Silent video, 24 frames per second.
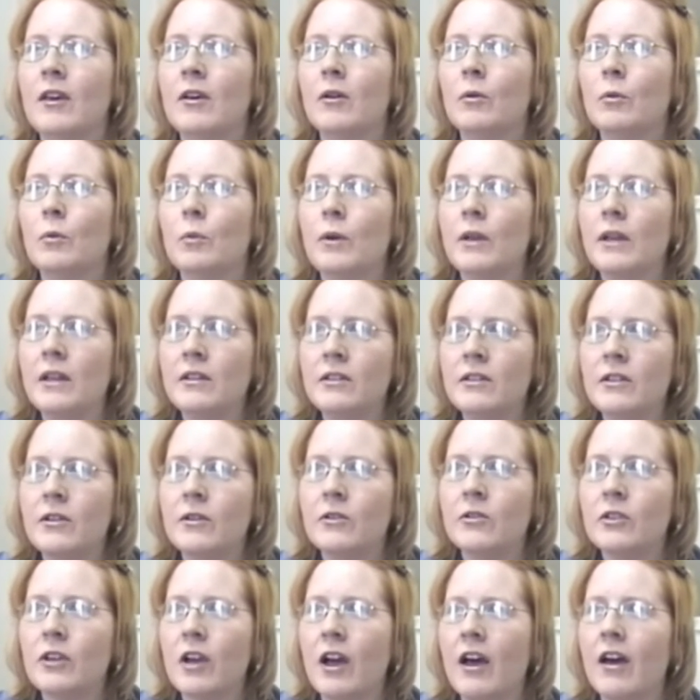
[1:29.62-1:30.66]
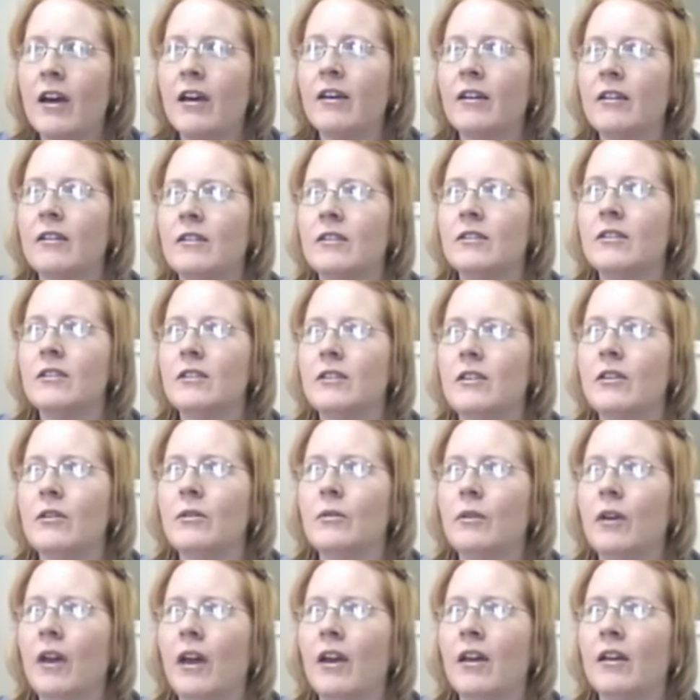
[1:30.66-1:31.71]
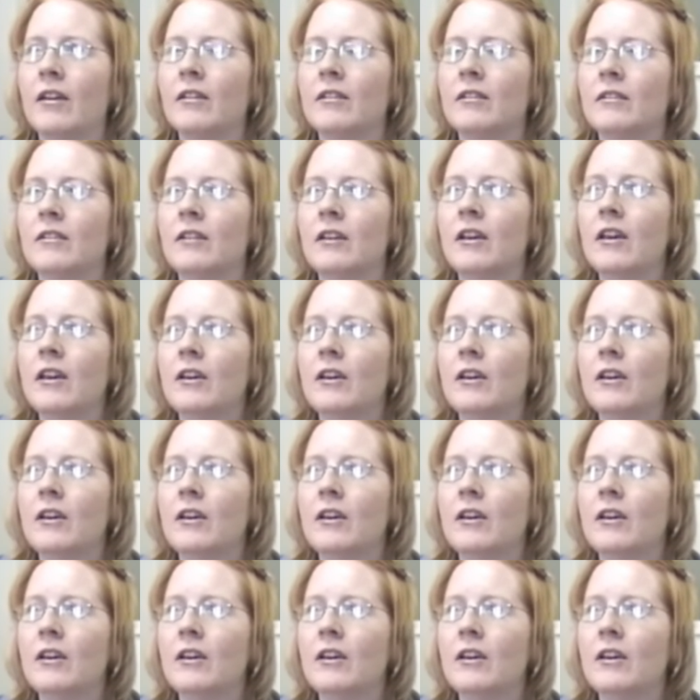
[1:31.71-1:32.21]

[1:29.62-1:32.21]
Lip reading: read to your child. You can